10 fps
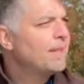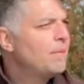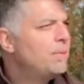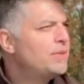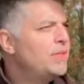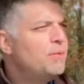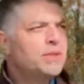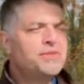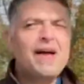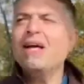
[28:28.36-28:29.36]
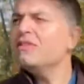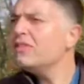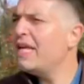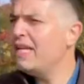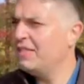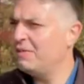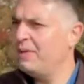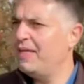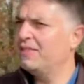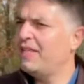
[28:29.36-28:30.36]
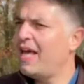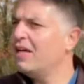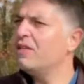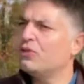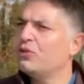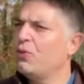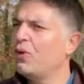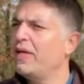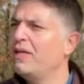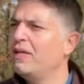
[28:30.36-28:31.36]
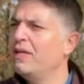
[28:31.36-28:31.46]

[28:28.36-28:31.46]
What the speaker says: But see, what's fascinating to me is the end of the story